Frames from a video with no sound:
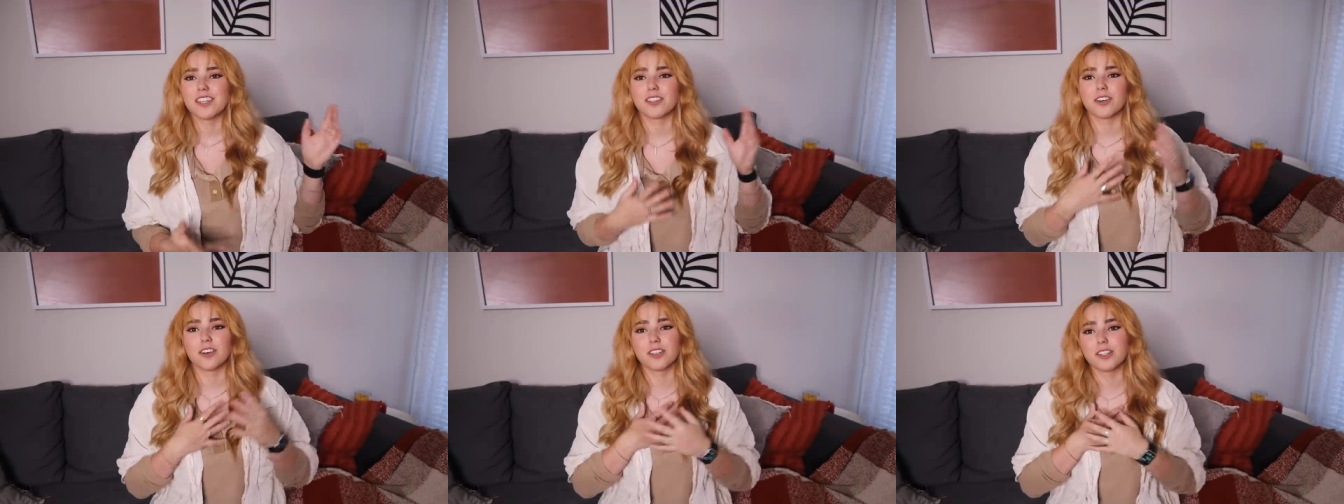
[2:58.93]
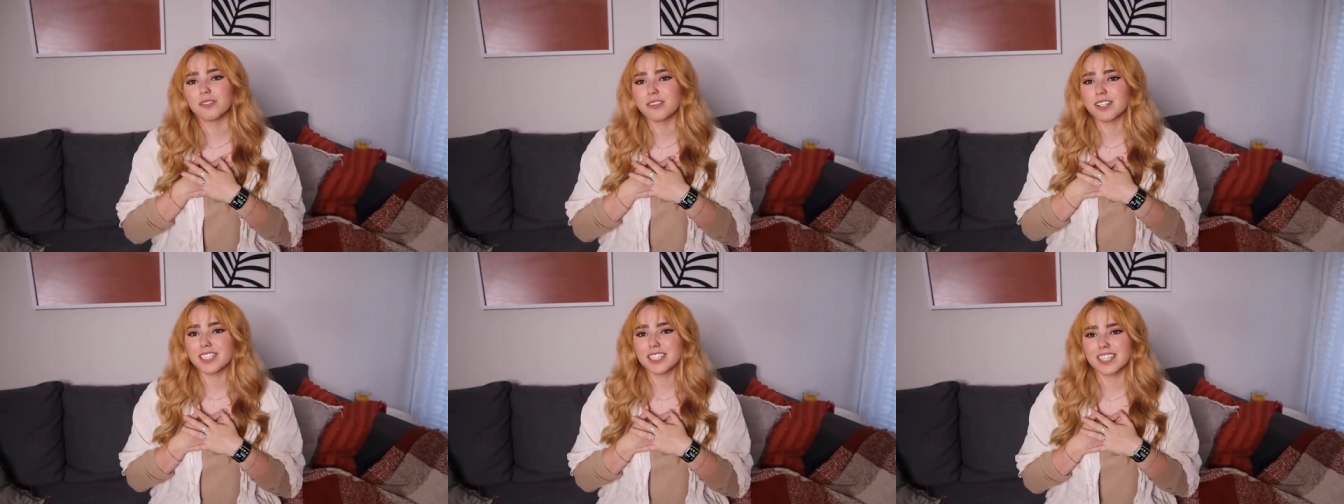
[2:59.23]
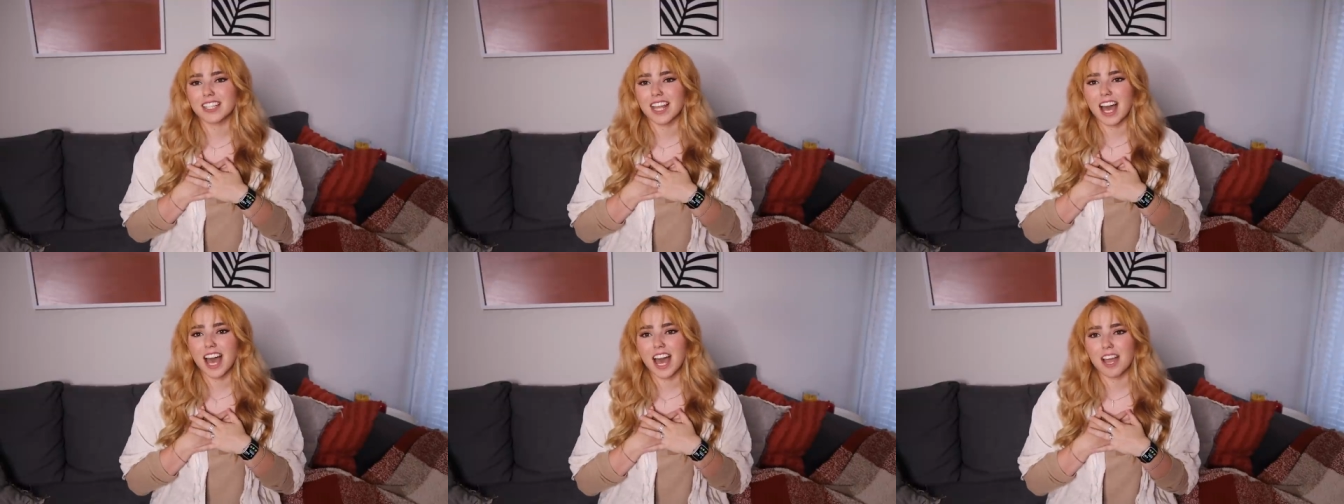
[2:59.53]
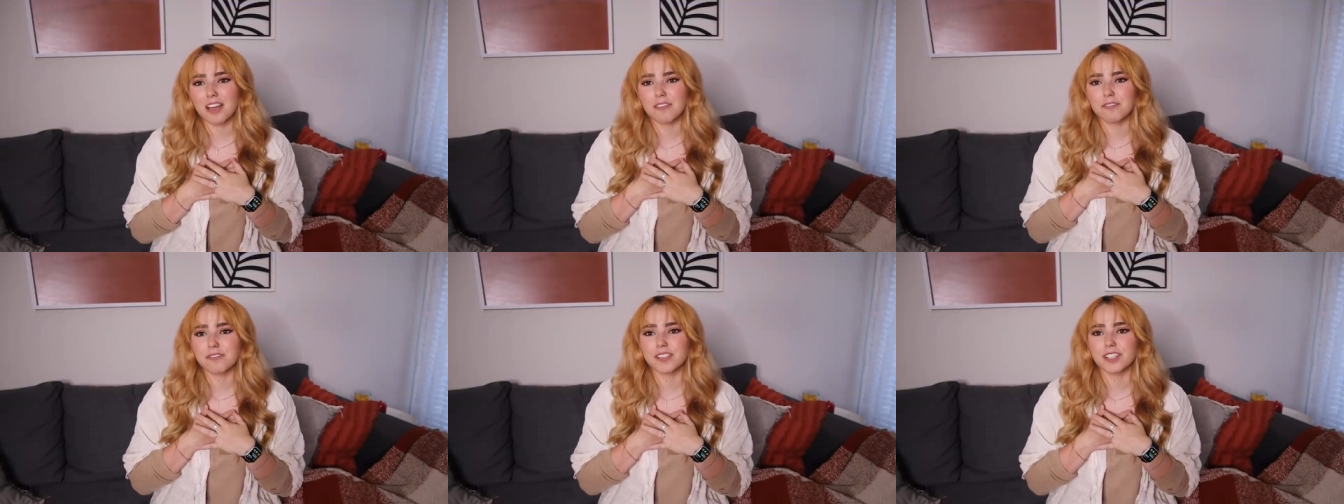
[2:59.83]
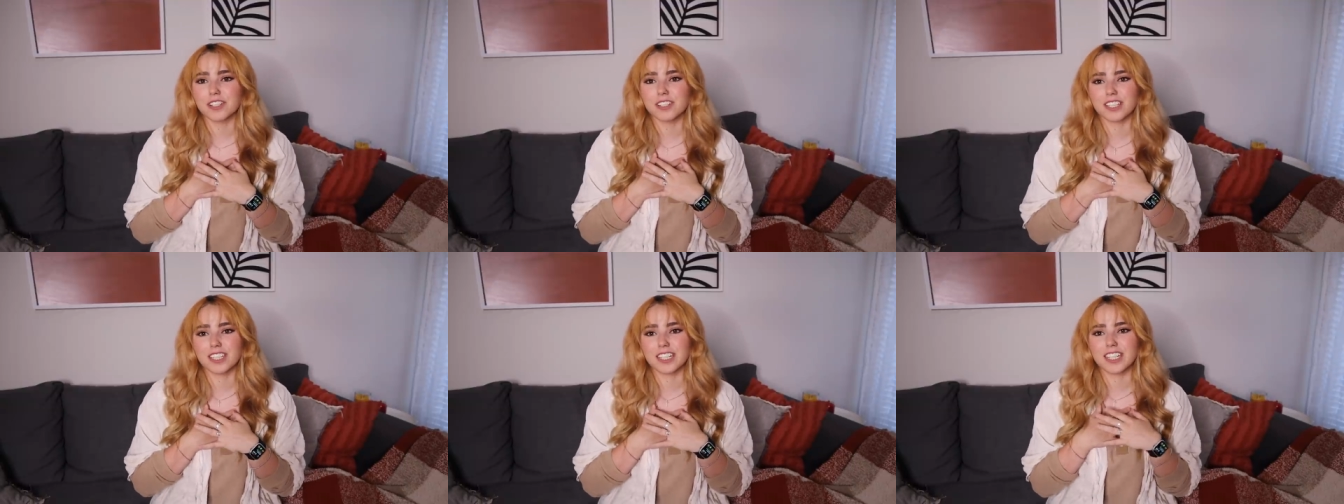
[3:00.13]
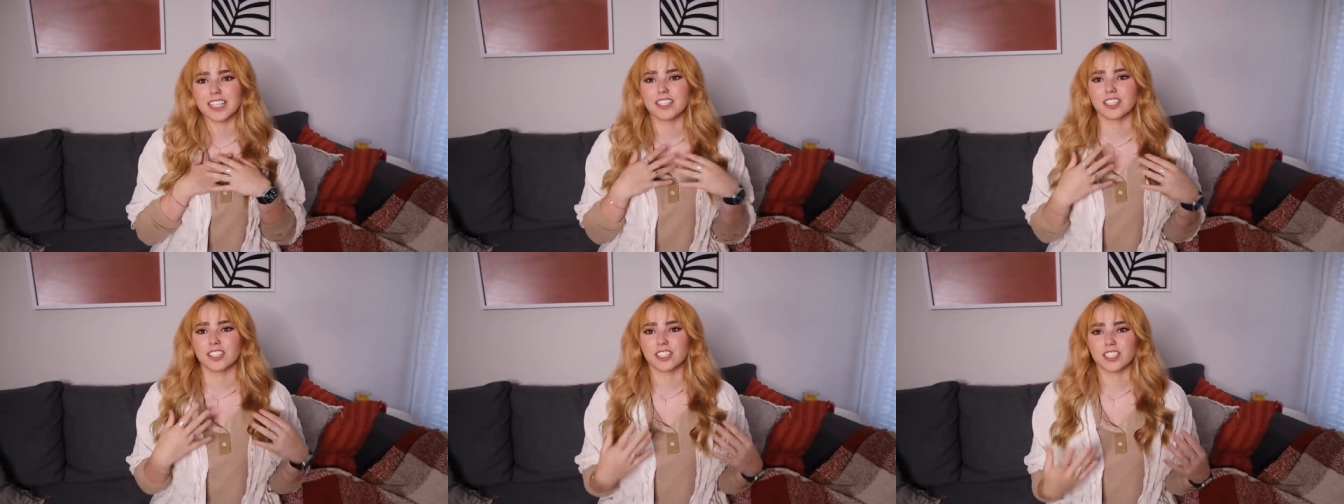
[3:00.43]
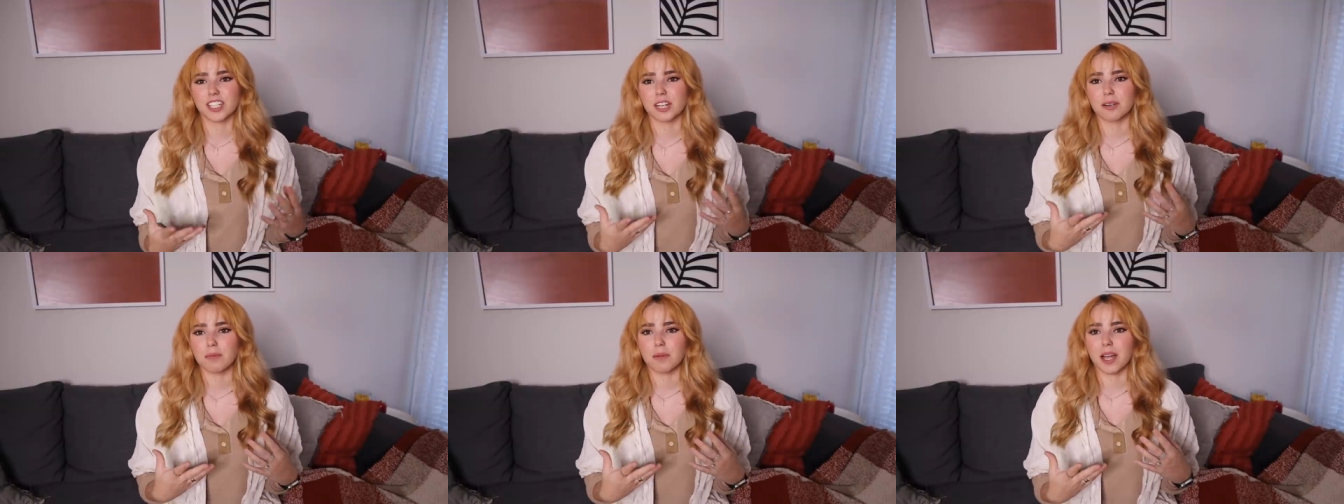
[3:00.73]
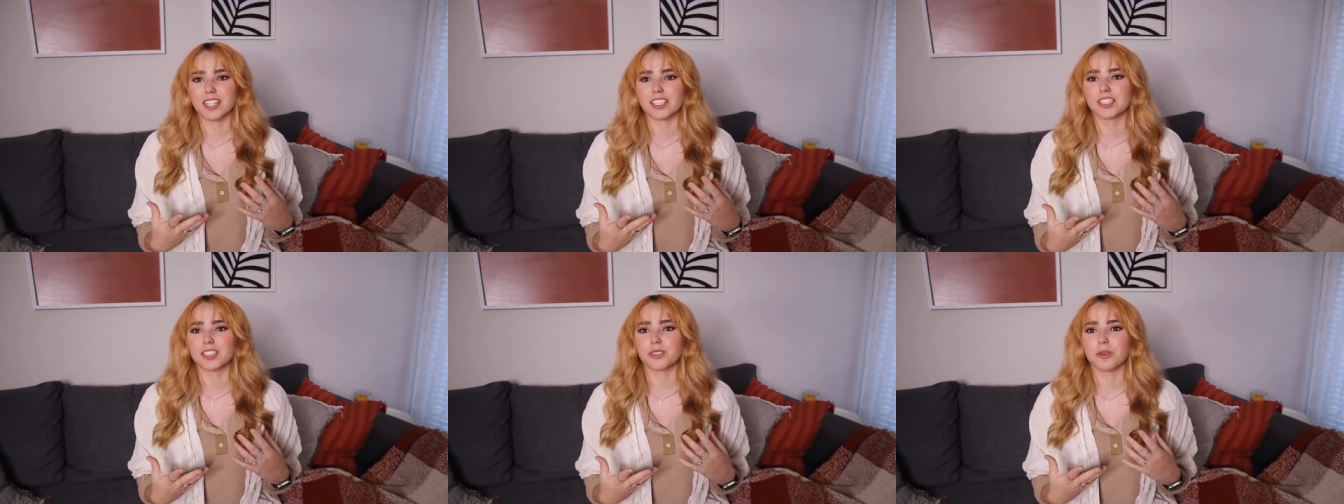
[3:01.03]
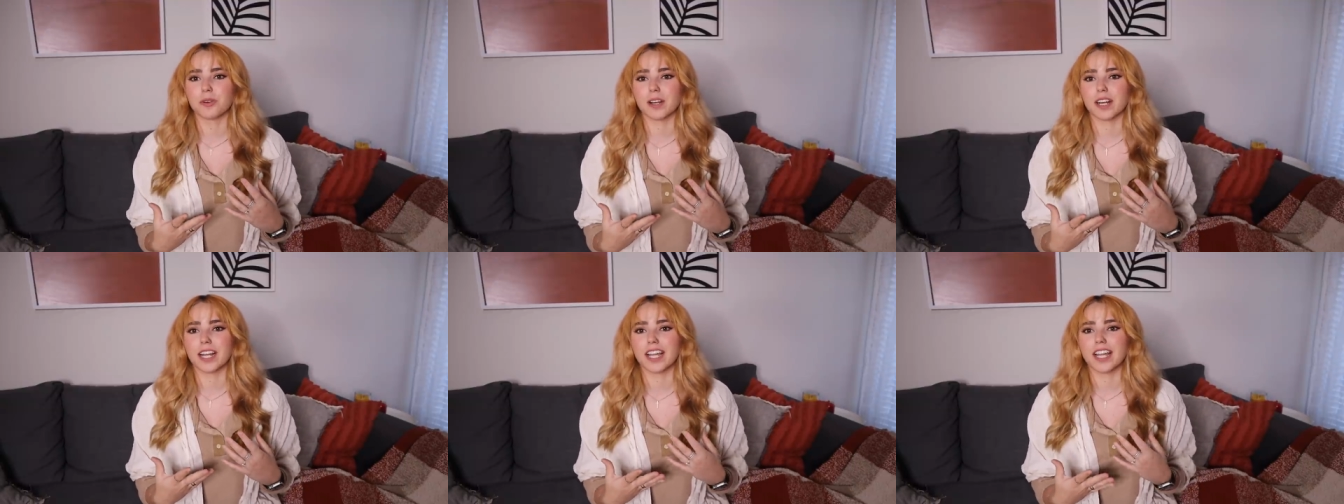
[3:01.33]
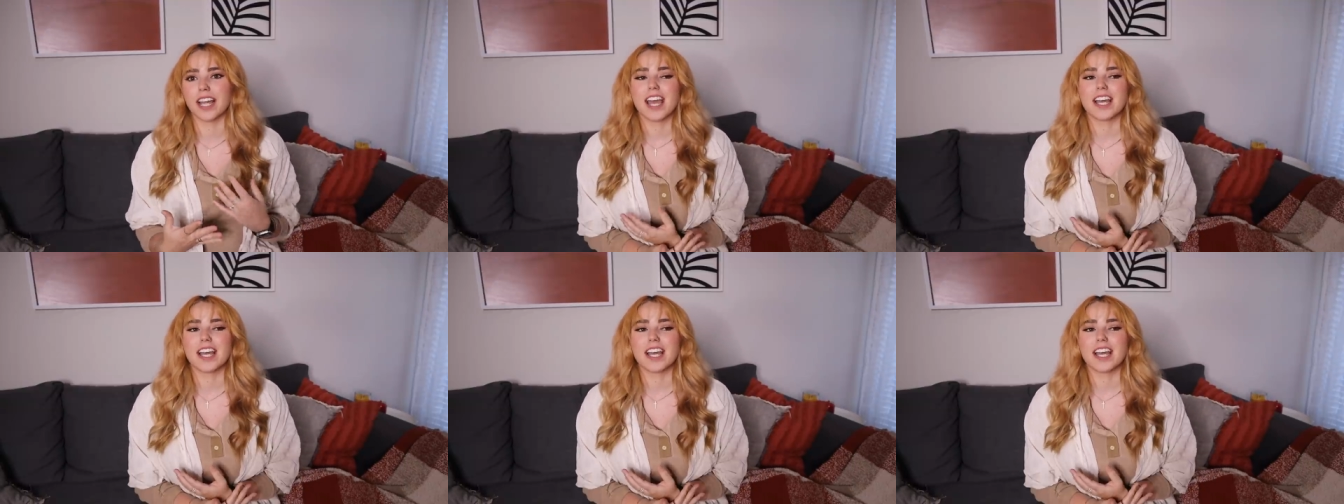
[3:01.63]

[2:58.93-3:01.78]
The only reason that I feel the need to share my story